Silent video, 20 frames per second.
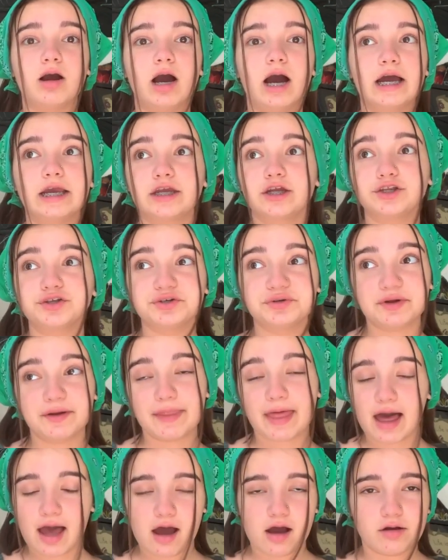i could do around
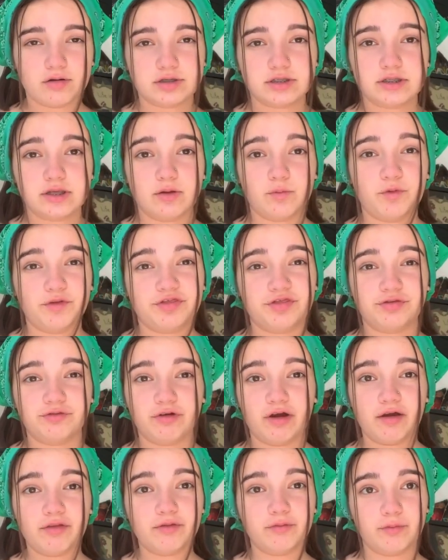the house with
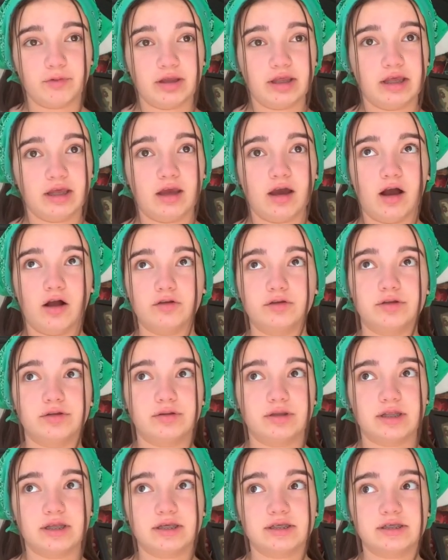throughout the week i'll do
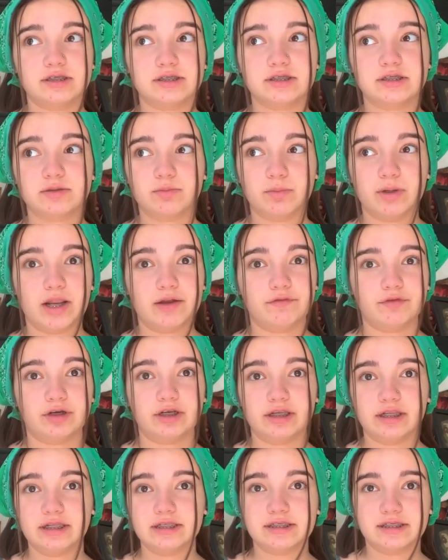this whenever
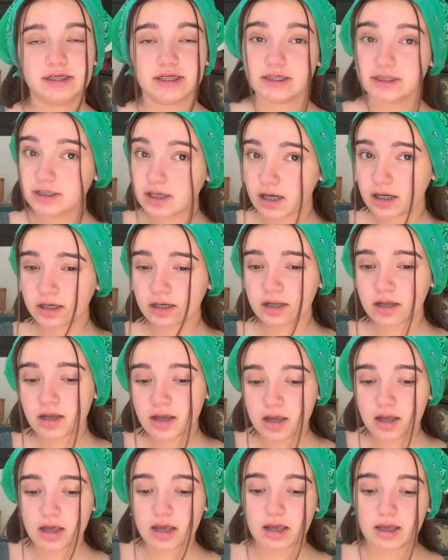it needs to get done
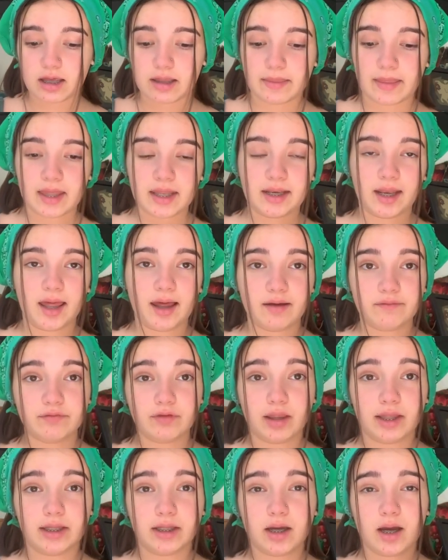and then have
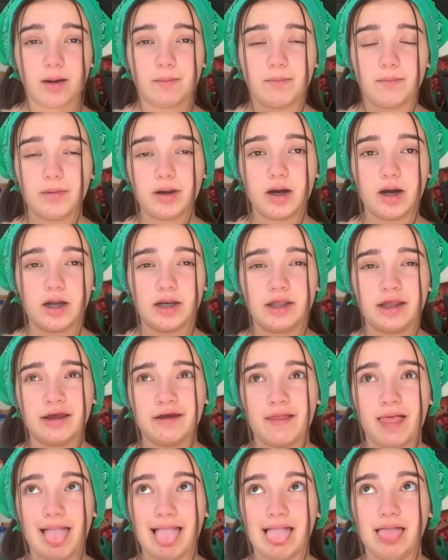like a,
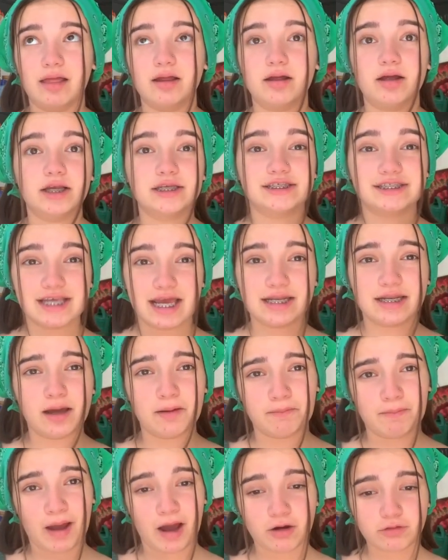a, a set
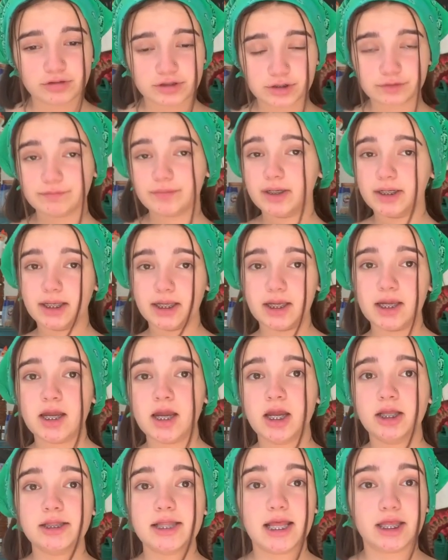amount of money
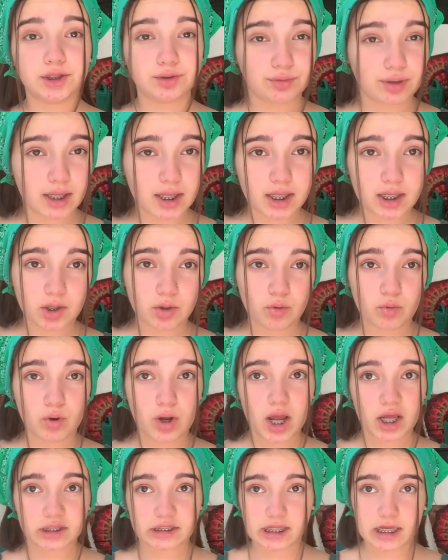that you get
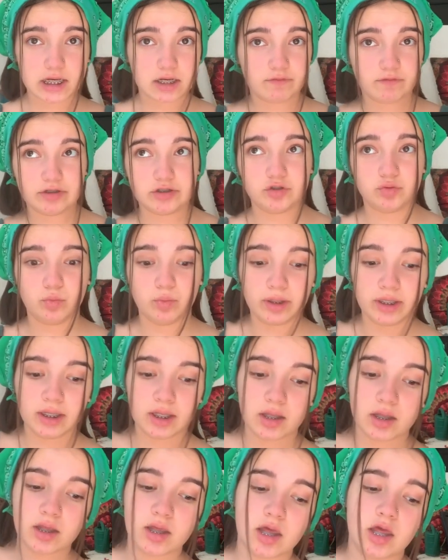at the end of each
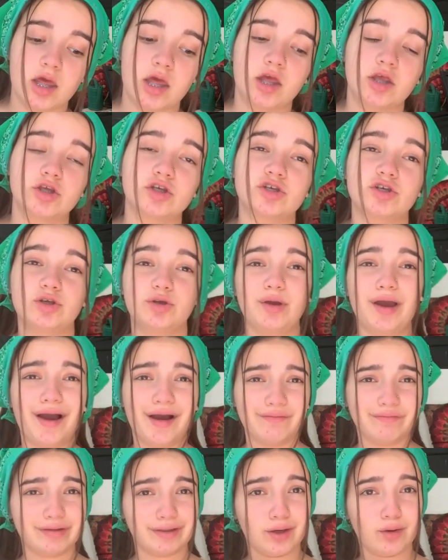week so you
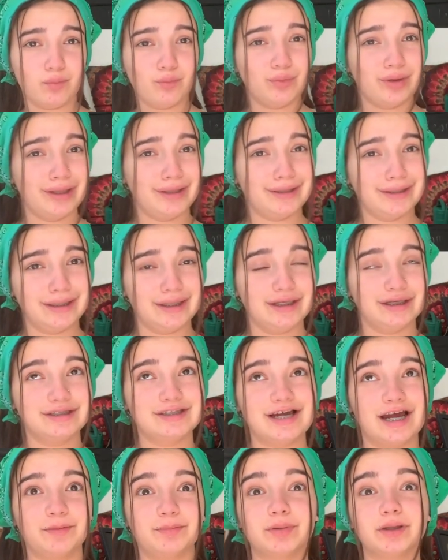have like a weekly
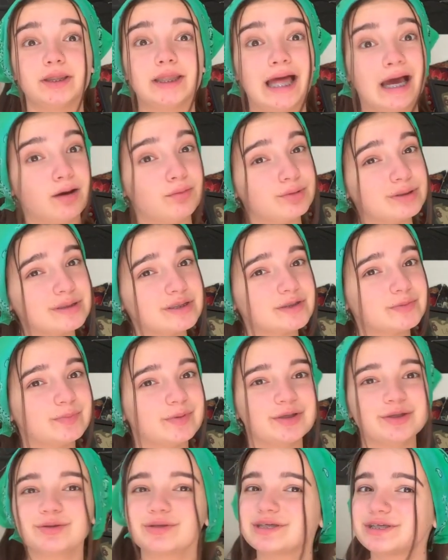type allowance
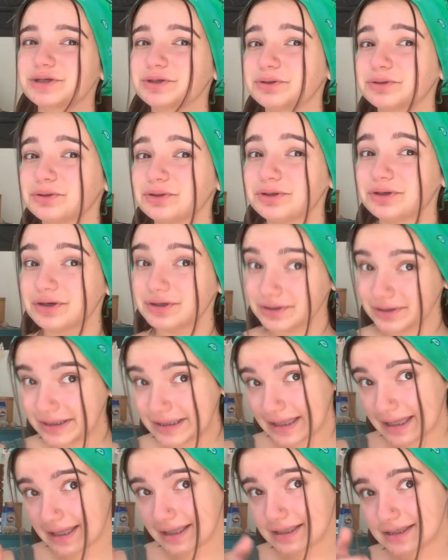but you still are
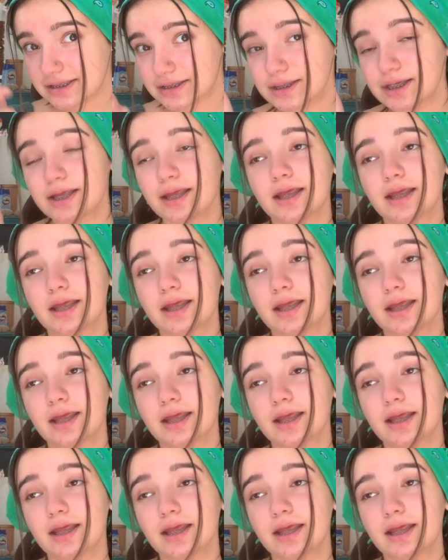earning it